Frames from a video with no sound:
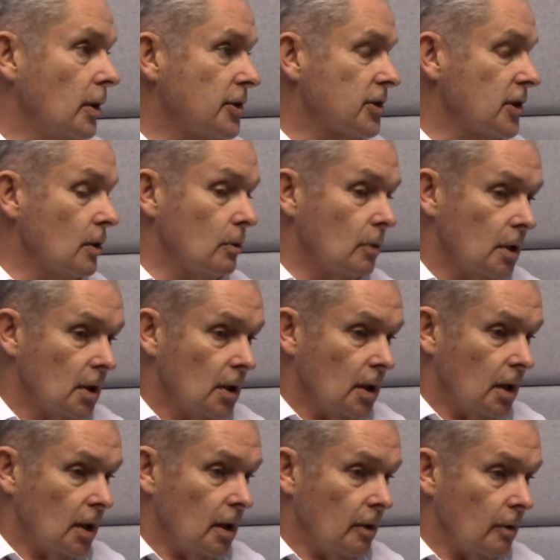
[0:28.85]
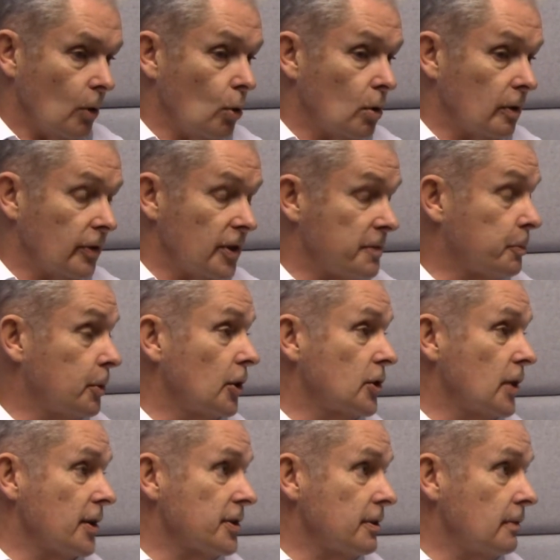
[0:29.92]
So all of these
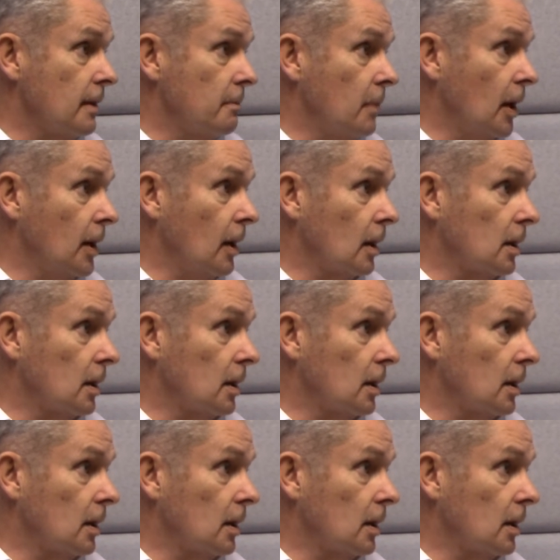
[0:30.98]
projects are run by our